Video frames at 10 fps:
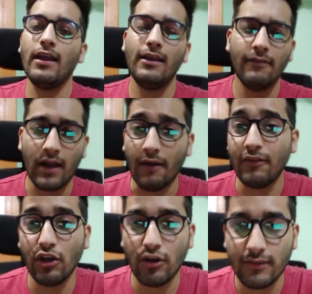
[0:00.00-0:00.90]
even
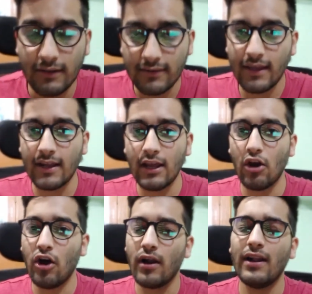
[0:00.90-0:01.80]
after your C C N A,
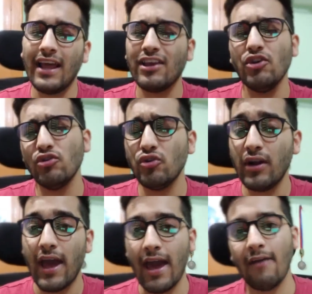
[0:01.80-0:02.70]
or like you
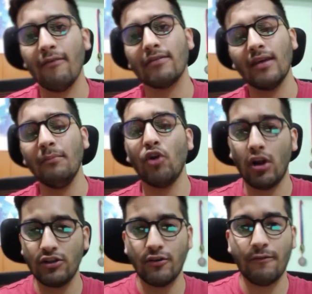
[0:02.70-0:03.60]
should have some
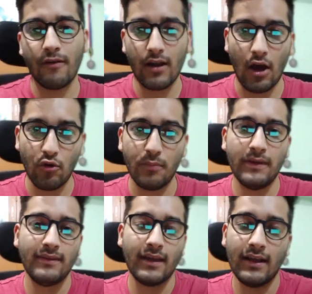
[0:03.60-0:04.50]
knowledge of cloud
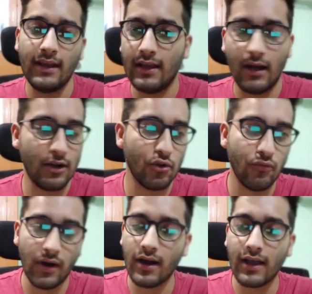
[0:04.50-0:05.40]
basically uh, to
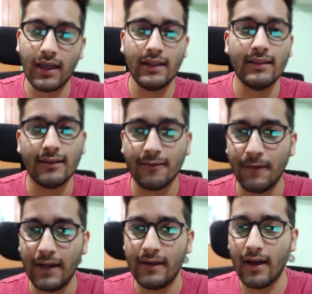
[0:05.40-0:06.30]
work in this
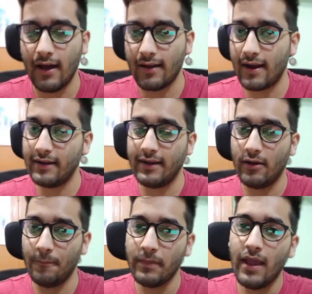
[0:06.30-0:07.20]
field uh, right
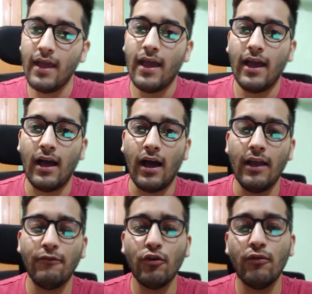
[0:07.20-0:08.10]
now. Uh,
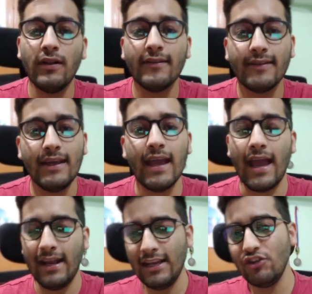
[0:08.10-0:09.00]
if you will see
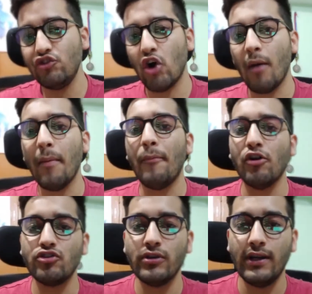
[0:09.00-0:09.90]
any job
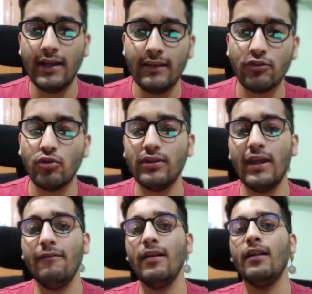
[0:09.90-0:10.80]
opportunity, so
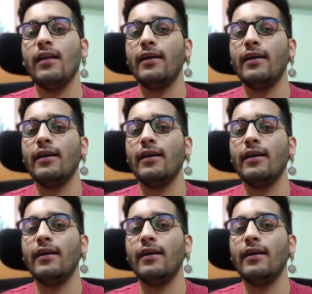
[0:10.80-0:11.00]
they will